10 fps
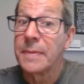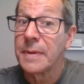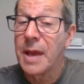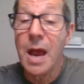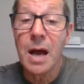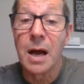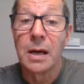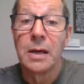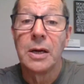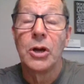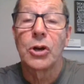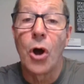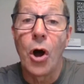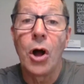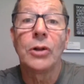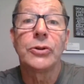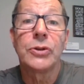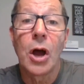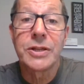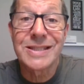Yeah. Call
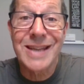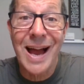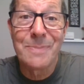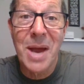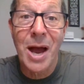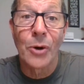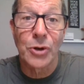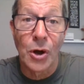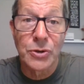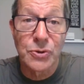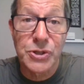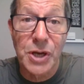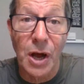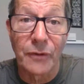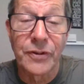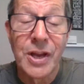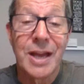a timeout on yourself.